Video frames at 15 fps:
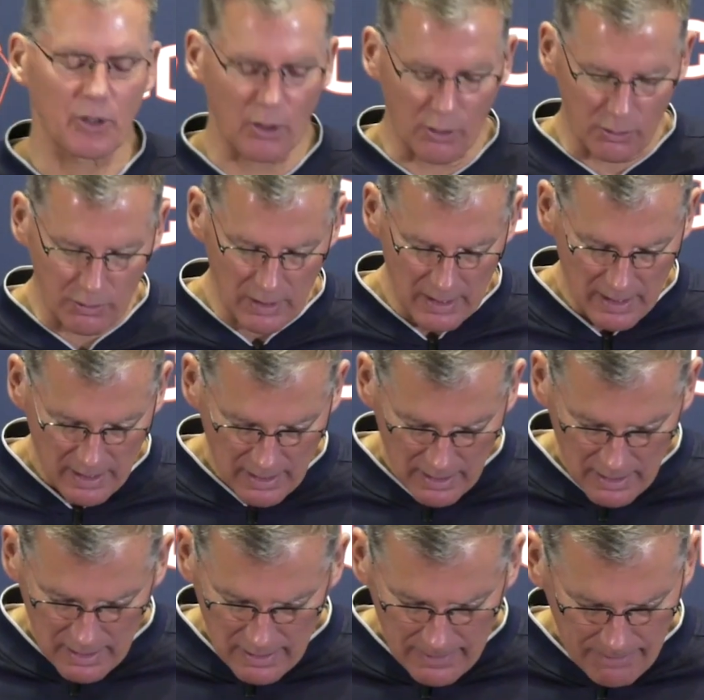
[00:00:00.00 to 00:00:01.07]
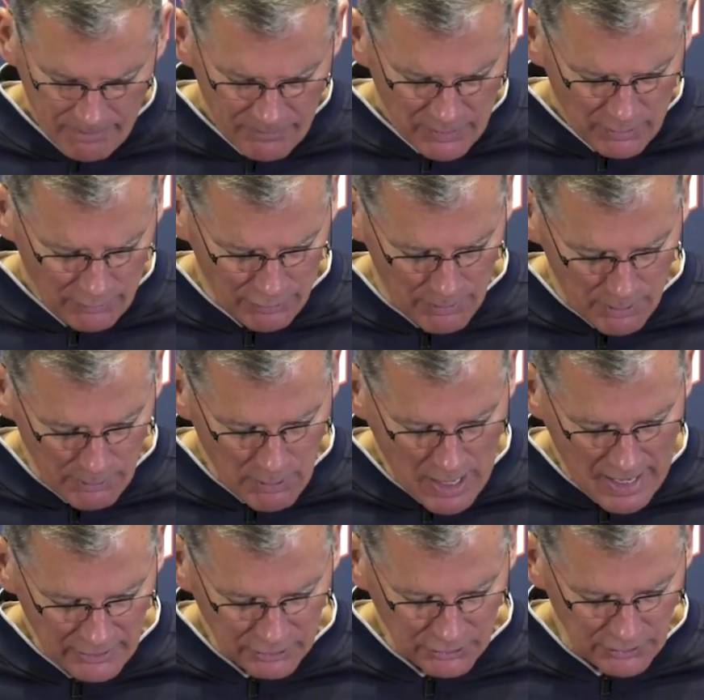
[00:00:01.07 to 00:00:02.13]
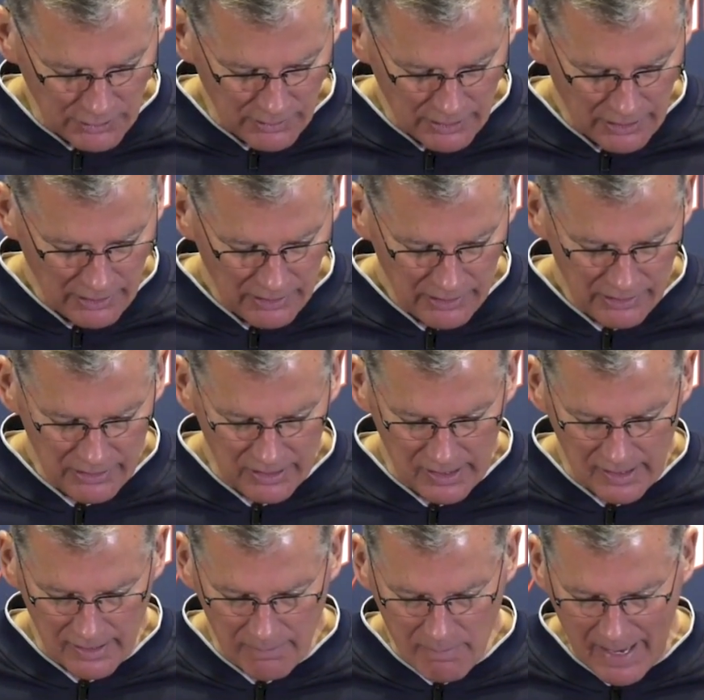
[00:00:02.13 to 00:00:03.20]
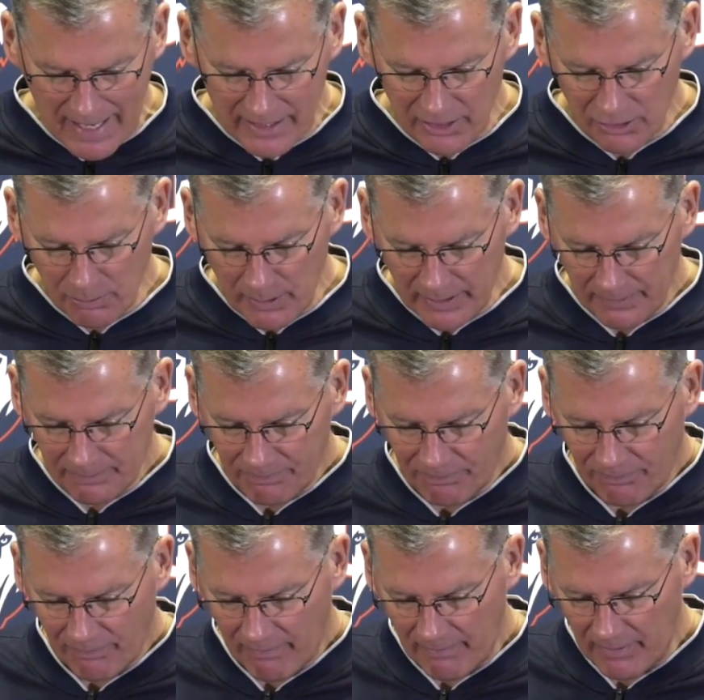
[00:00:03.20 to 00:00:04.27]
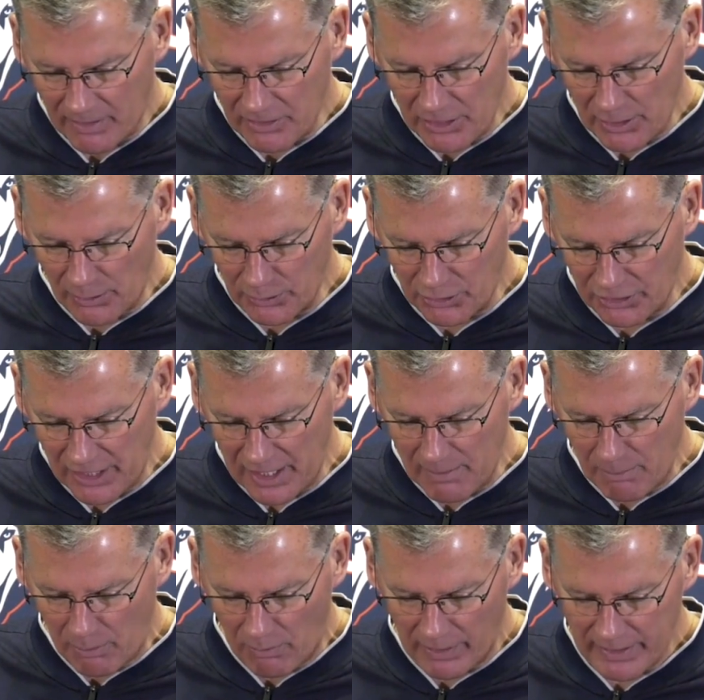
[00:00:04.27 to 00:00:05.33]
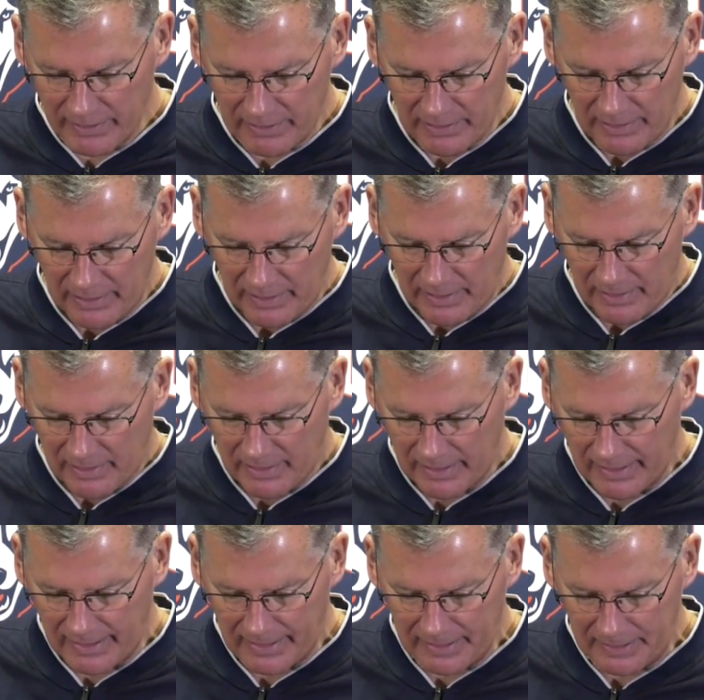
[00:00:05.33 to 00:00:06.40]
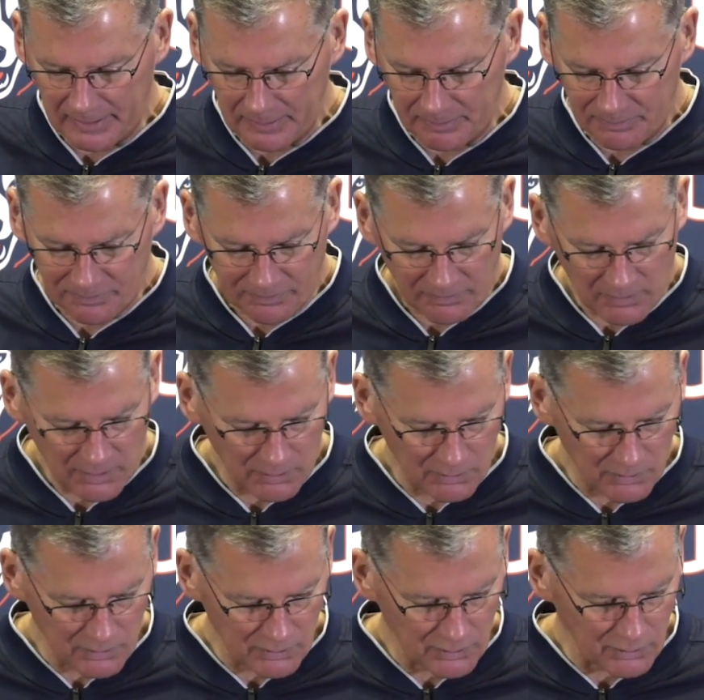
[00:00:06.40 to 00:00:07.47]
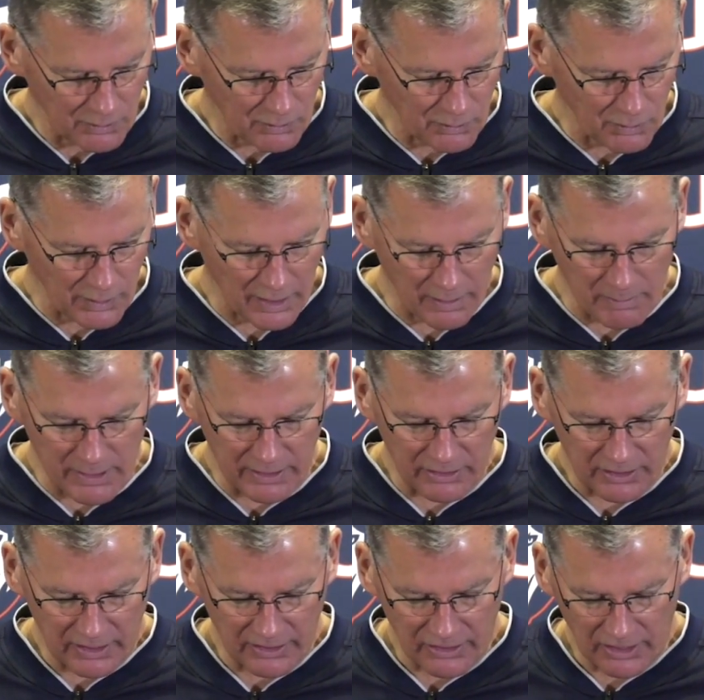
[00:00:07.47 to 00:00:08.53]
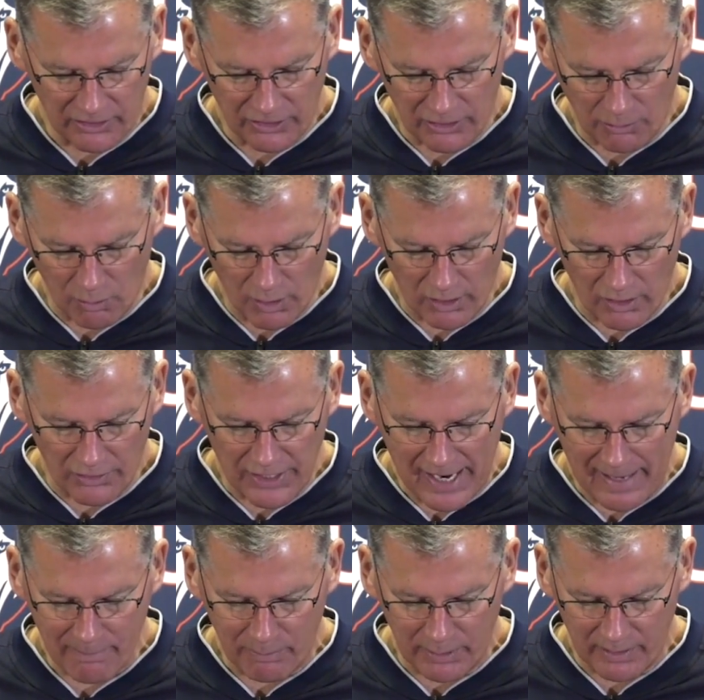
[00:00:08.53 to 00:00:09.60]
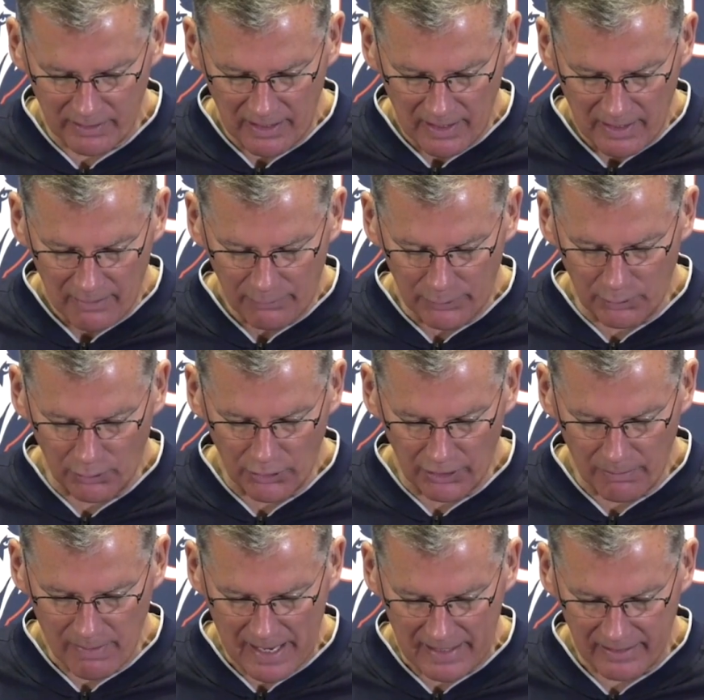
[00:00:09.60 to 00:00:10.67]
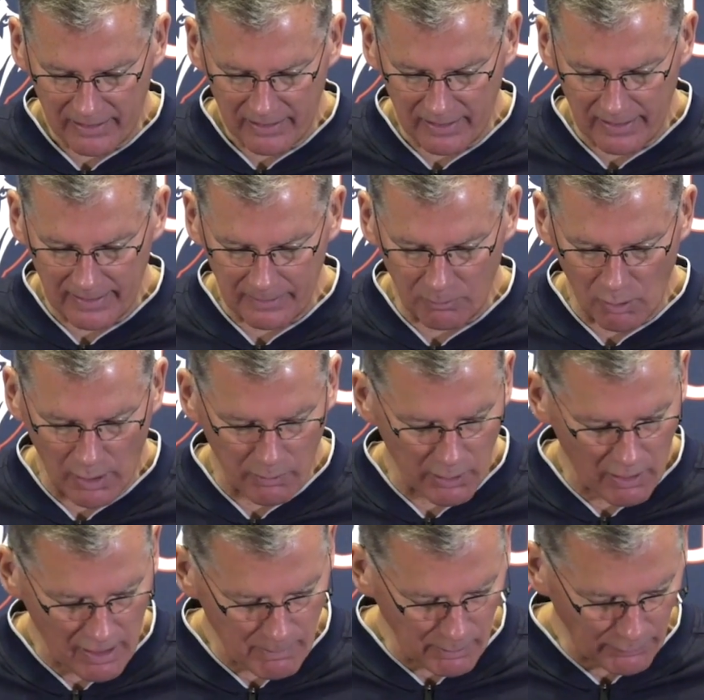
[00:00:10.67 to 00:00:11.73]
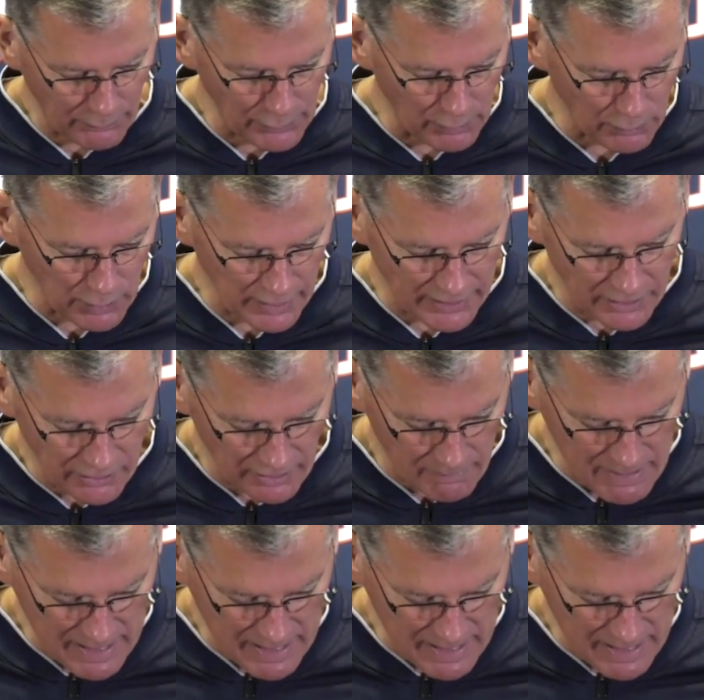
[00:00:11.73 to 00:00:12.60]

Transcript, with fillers: So from a roster management, standpoint, we're going to be continue to work on that, but feel good about where we are, but feel really good